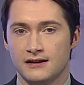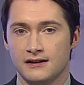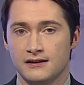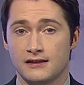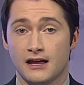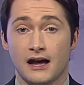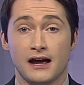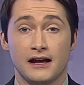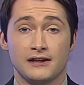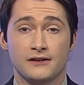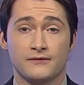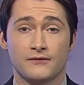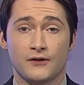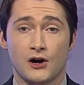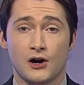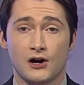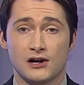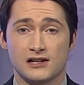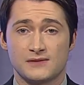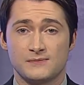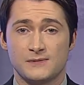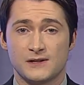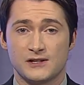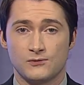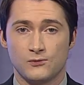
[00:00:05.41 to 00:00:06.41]
The Hike for
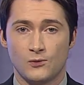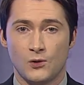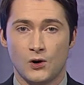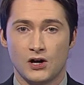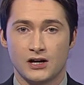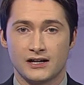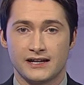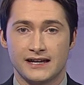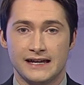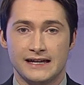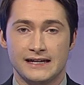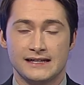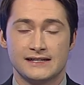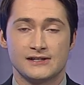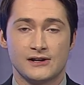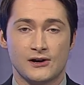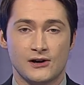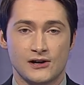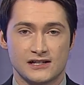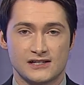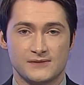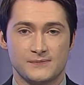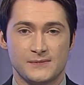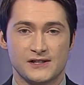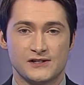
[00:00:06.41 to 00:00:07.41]
Hospice Walk is
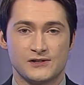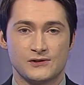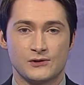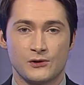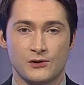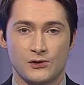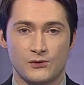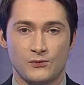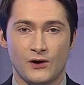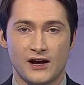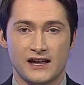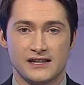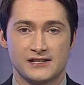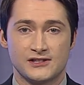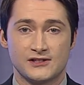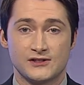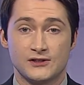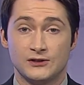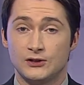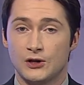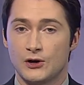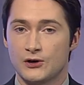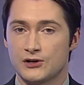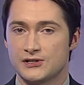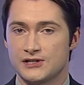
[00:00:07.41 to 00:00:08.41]
Hospice Northwest's
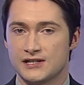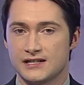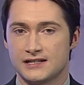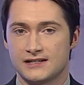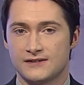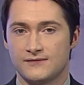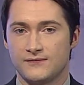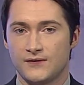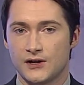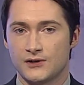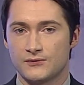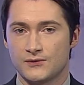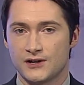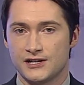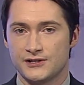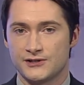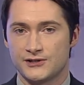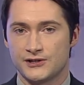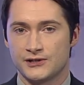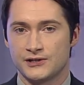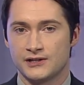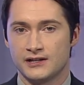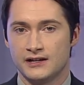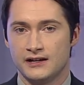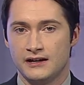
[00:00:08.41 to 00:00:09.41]
largest
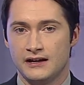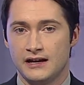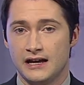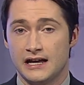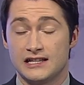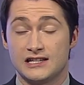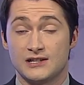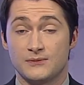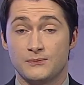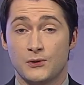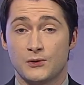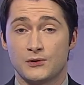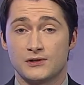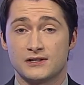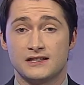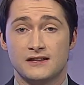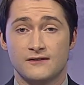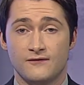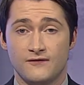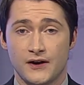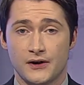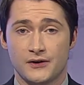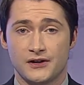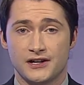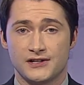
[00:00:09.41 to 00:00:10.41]
fundraiser and supports the
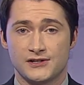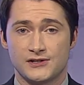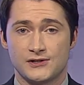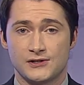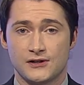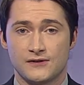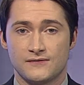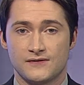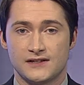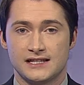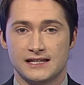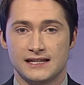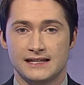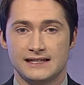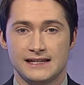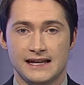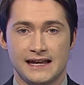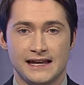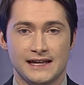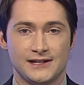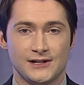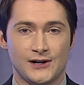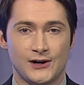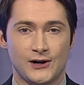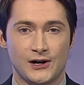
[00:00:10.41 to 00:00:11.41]
various services
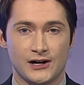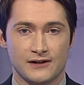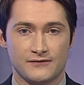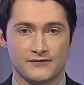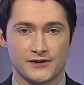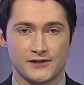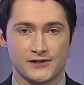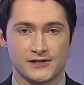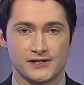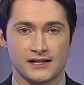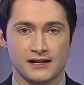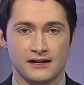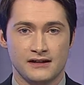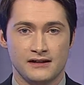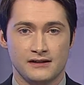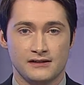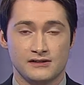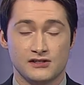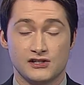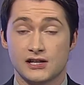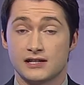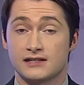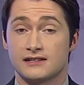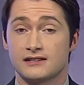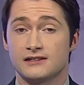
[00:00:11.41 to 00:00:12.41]
it offers.
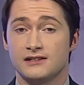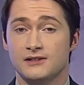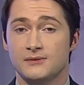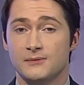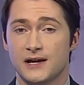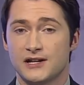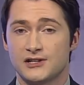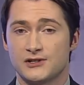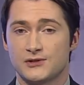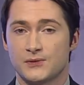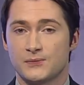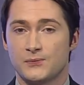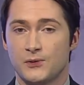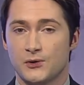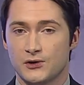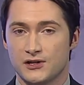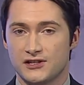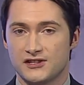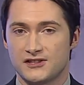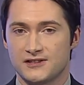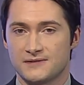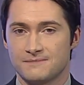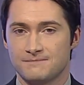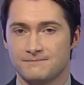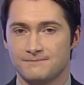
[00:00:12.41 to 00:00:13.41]
Jessica Clement
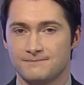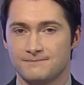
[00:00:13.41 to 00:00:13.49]
reports.